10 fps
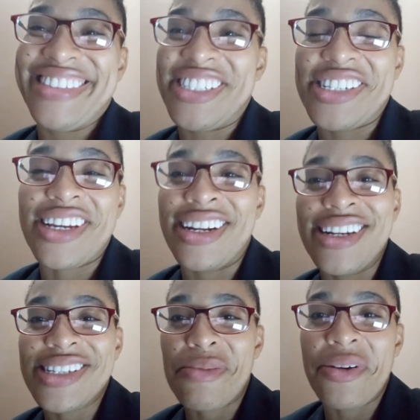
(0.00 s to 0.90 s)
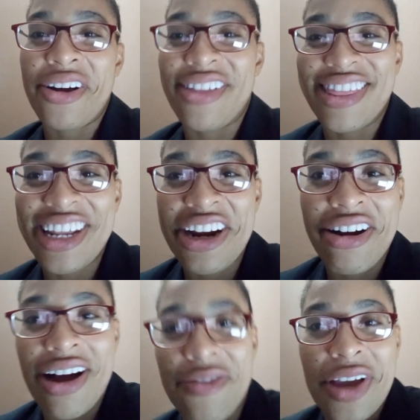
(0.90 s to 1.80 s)
Just gonna disappear in thin air
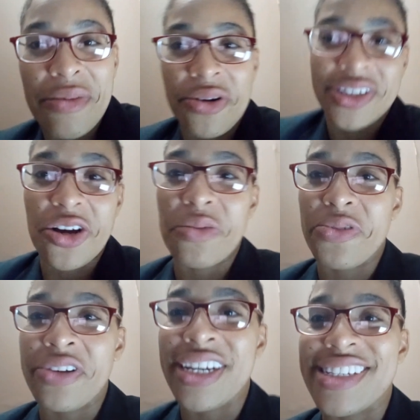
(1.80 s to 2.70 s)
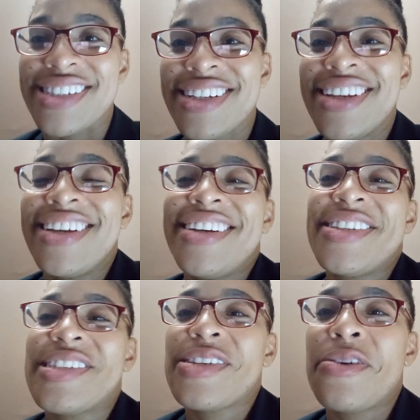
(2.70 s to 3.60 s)
after about a couple rings.
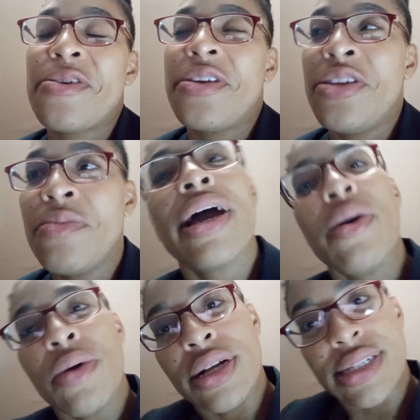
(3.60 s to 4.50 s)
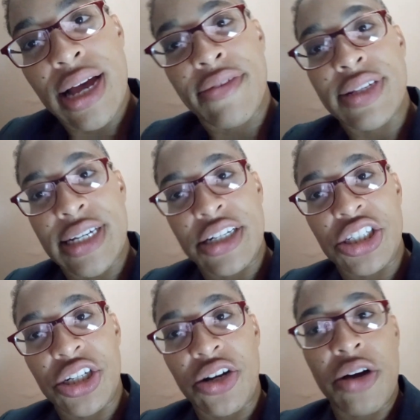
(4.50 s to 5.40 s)
So you might want to have a
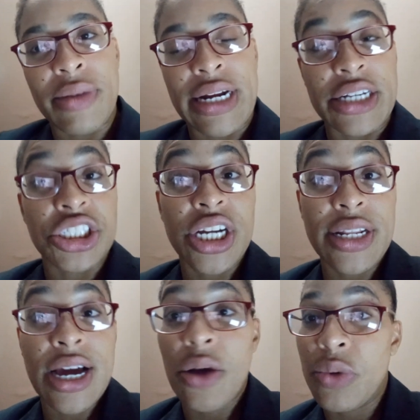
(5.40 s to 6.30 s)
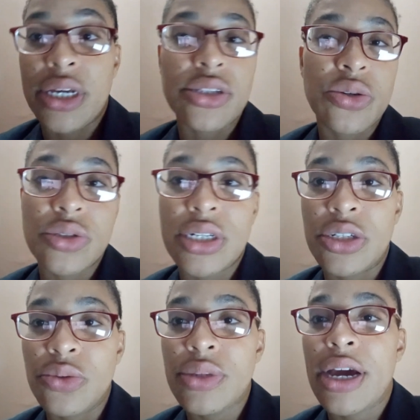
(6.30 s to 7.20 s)
technician come in and check that. We can totally
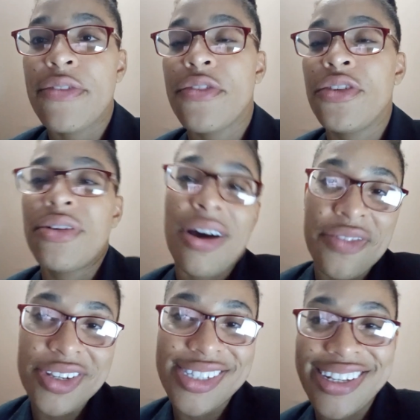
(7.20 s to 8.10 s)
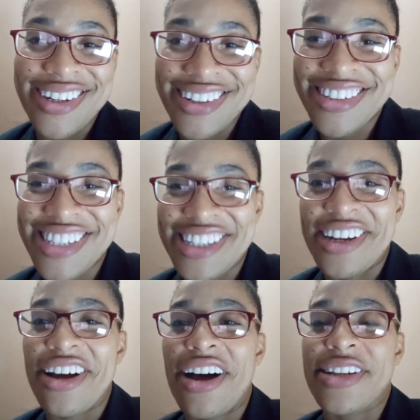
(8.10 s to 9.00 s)
do that for you. Obviously, it's at a
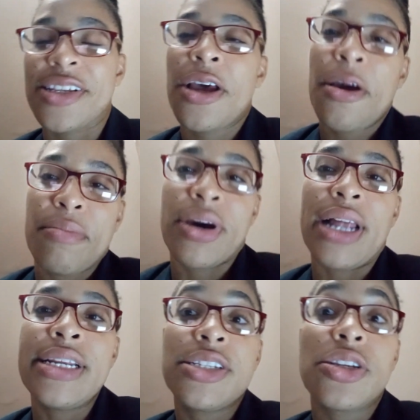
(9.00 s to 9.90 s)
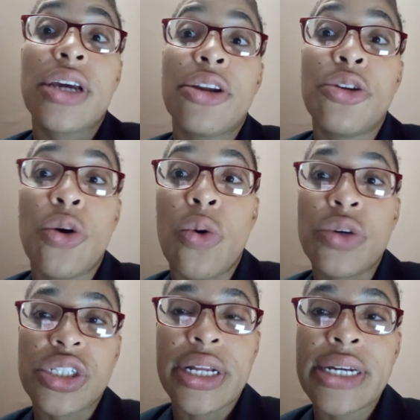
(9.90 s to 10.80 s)
cost, but at least you can know
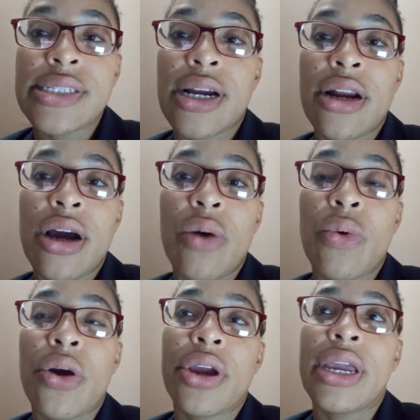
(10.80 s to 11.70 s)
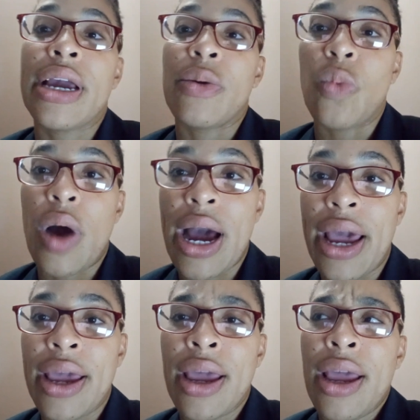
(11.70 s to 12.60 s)
which lines are not working and
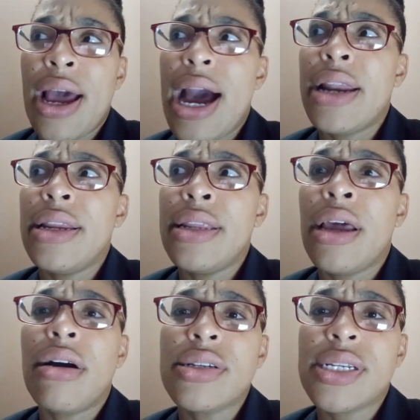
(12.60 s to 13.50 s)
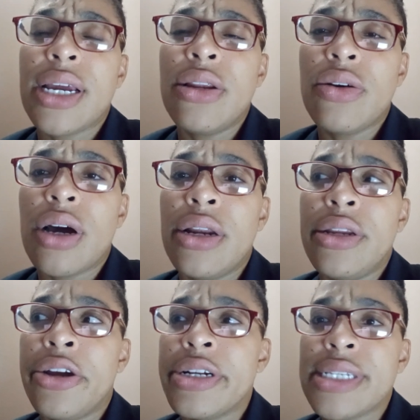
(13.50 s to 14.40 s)
why. And they also can look on
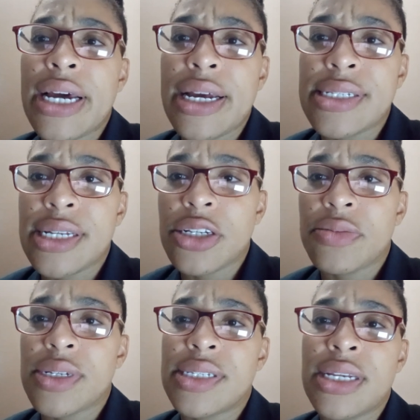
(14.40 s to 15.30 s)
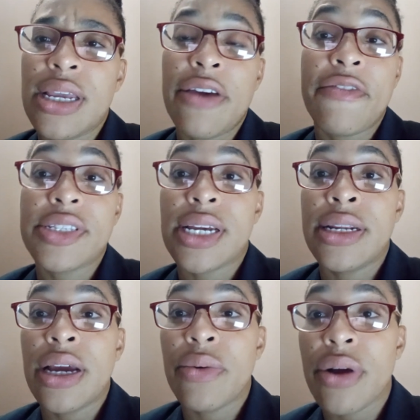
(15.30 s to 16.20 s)
your entire setup to see if it's a
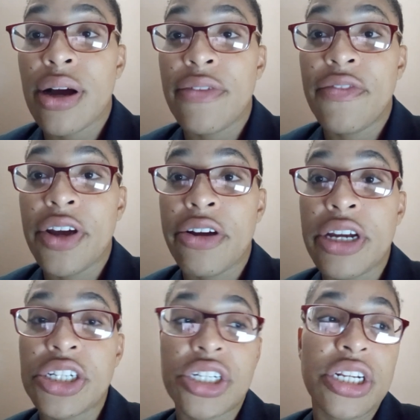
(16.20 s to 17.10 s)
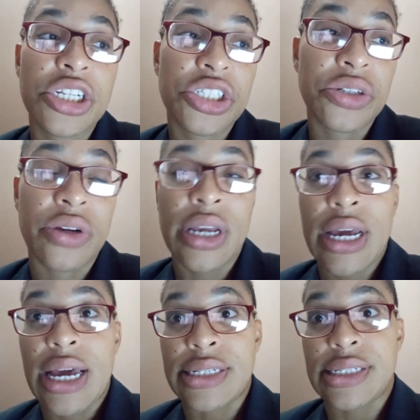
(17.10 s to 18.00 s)
network configuration issue.
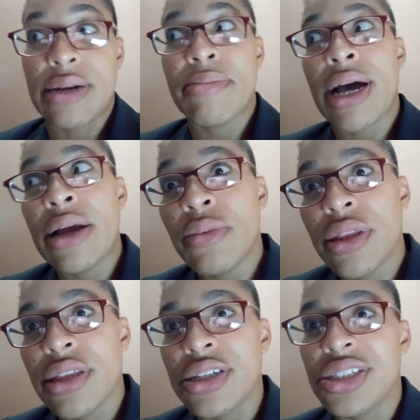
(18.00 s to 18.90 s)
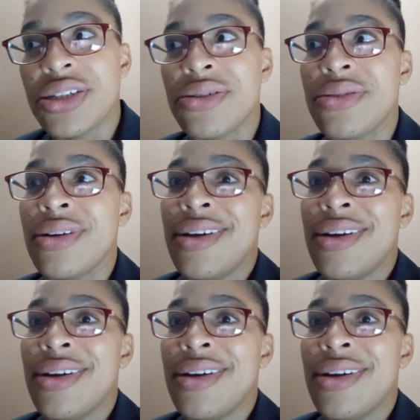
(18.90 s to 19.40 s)
Is it a bandwidth issue?